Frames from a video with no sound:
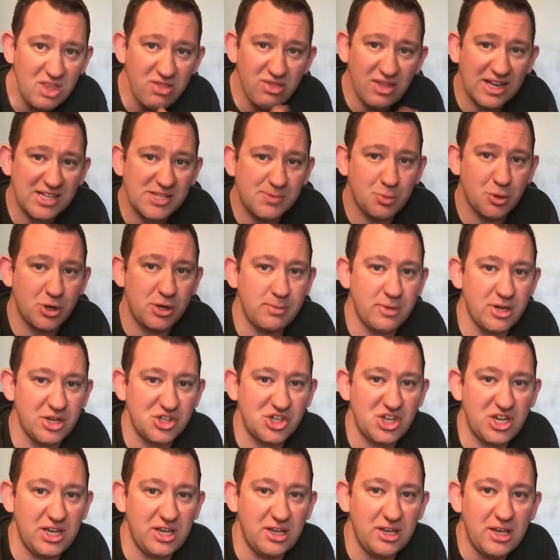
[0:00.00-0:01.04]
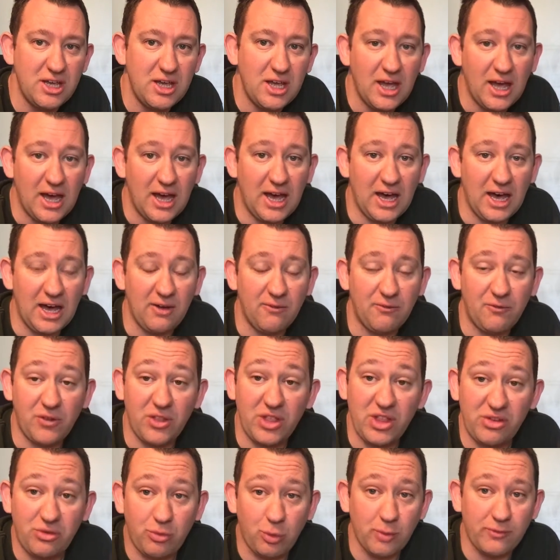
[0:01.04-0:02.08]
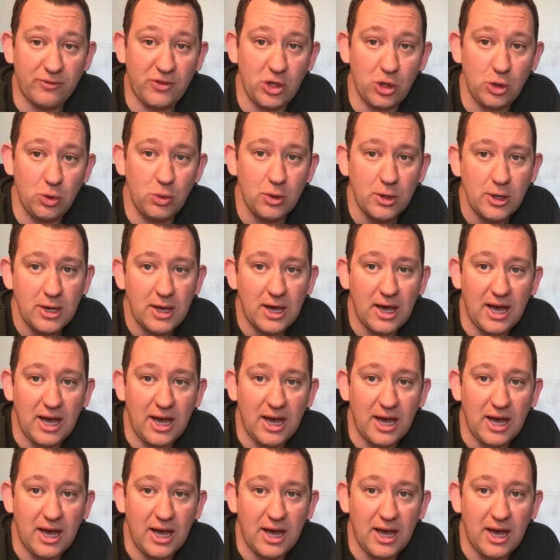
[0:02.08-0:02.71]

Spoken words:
that's pretty much it for this review.